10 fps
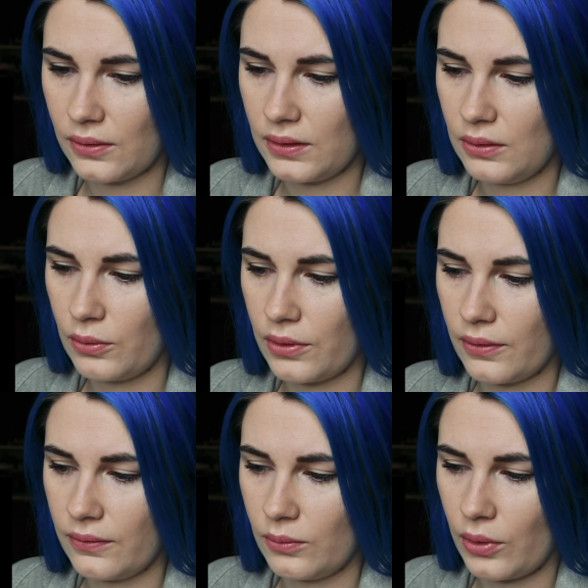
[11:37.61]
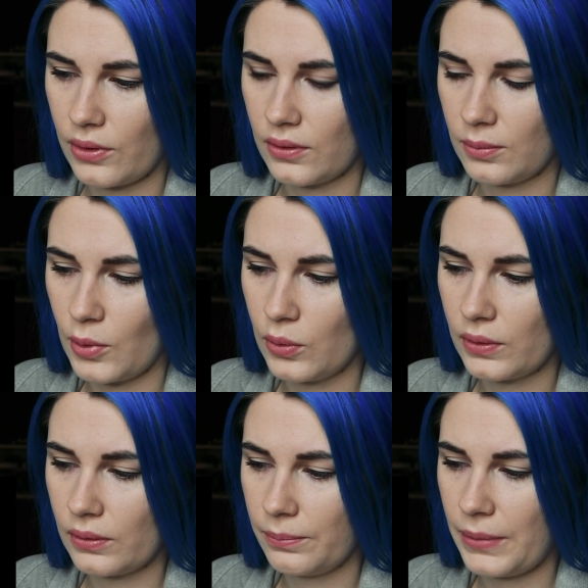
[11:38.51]
scene with the
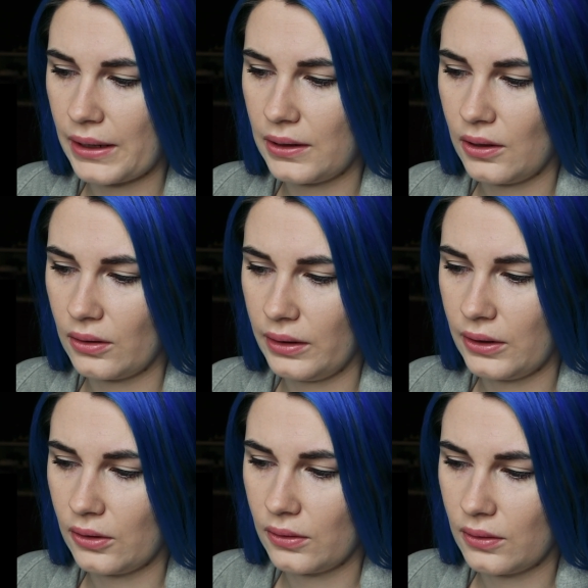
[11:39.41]
smoke back here later.